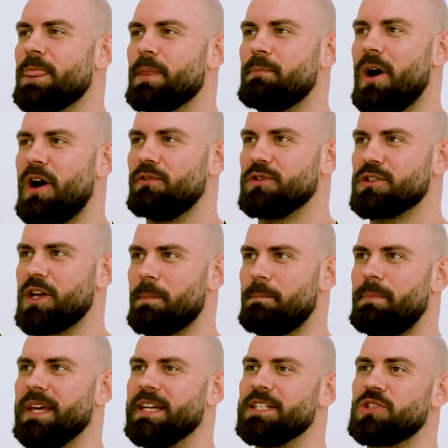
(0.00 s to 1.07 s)
Marvel's
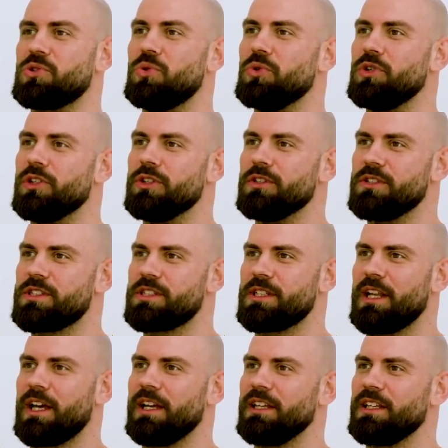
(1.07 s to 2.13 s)
like biggest audience,
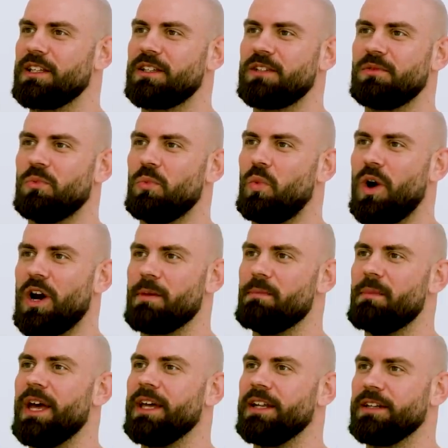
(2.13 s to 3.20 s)
like white
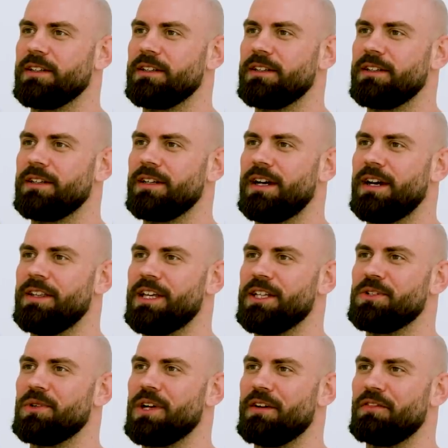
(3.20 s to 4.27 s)
men, and
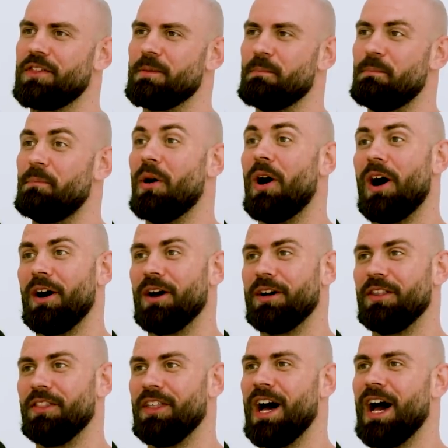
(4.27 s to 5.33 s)
they're doing everything but
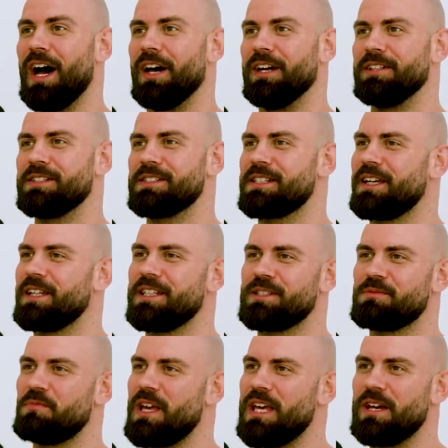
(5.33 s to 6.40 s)
that. And it's like
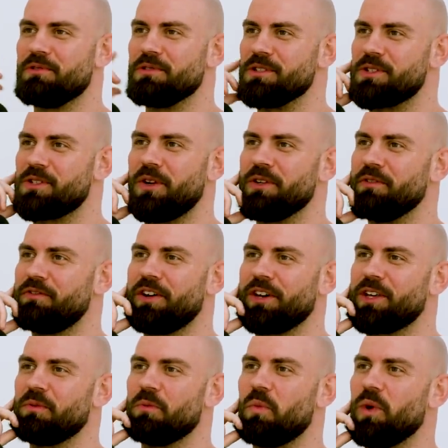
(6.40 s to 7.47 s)
this era has gone
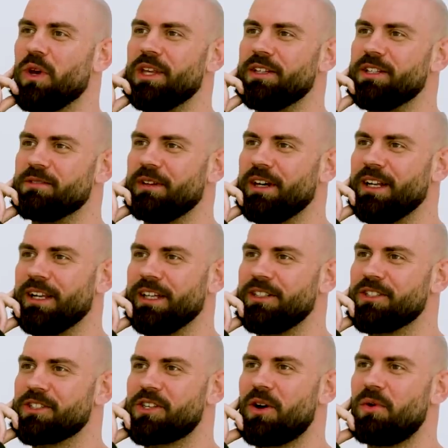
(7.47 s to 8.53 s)
fucking weird, man.
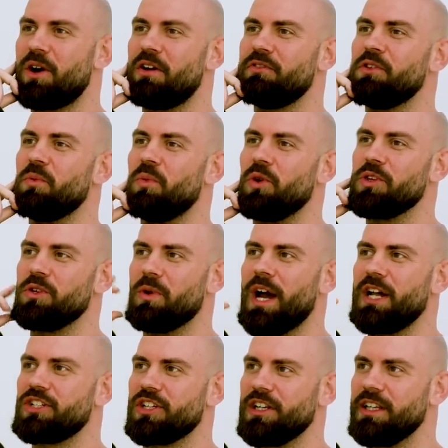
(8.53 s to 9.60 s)
Like just go after what you
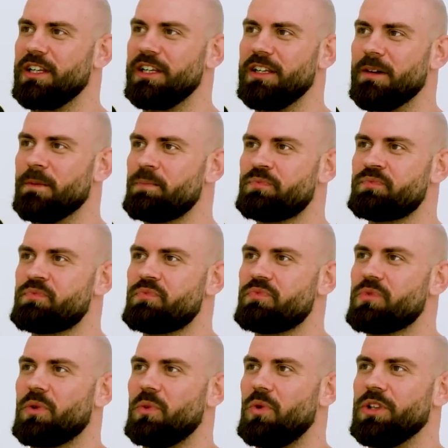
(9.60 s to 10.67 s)
actually,
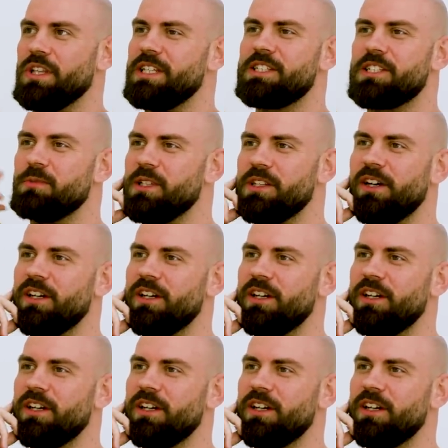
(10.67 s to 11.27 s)
what needs to be